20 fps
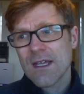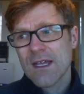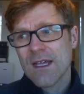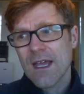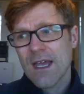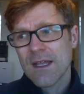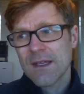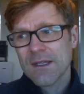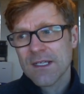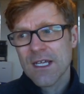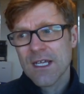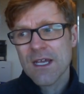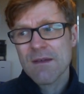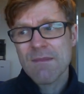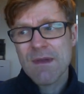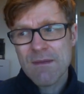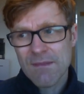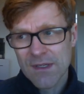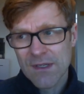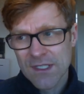and the
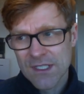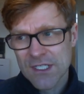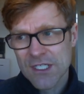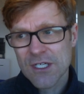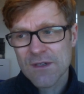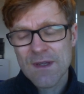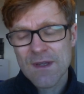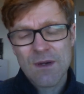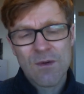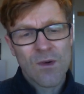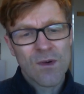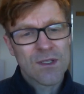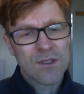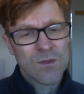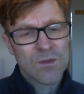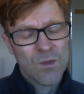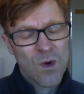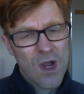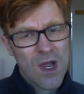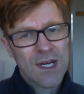commitment to doing one's
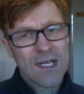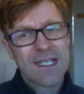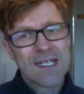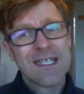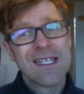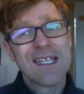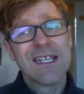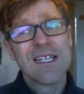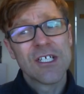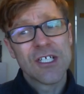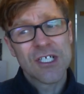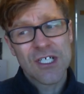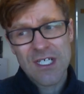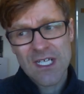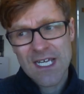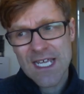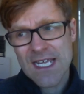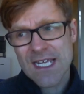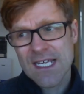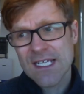work
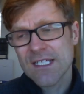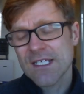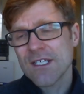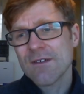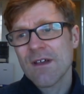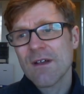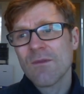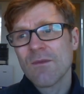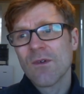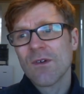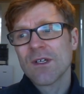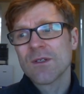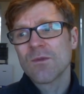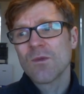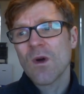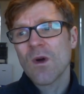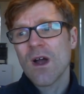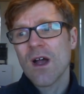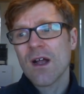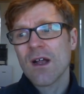diligently, to doing one's
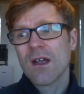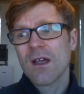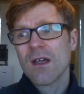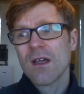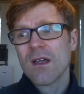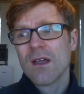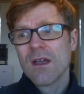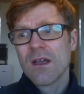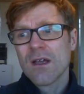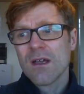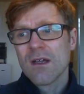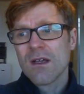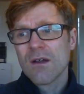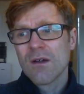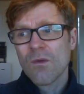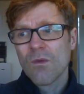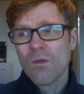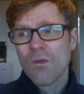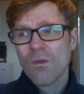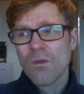work
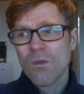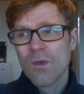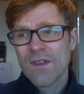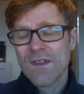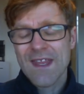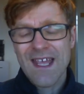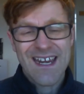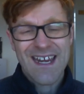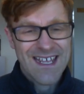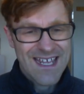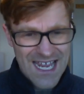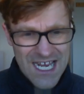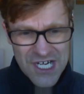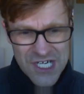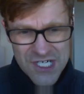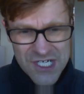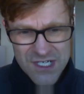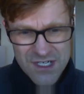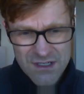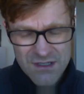with
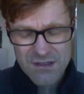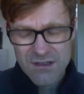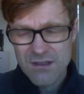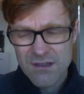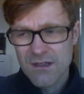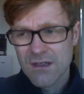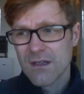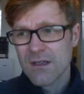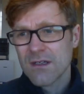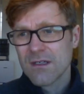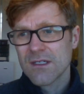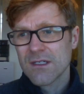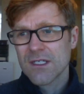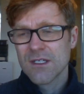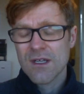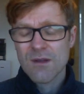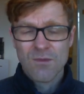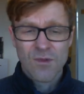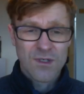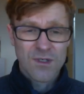dedication, to
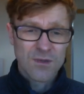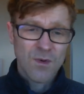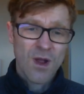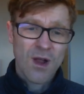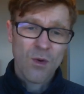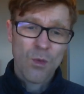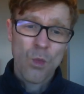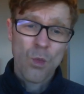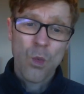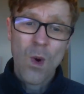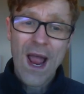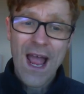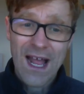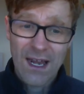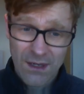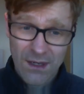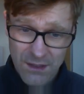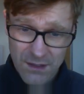doing one's work well,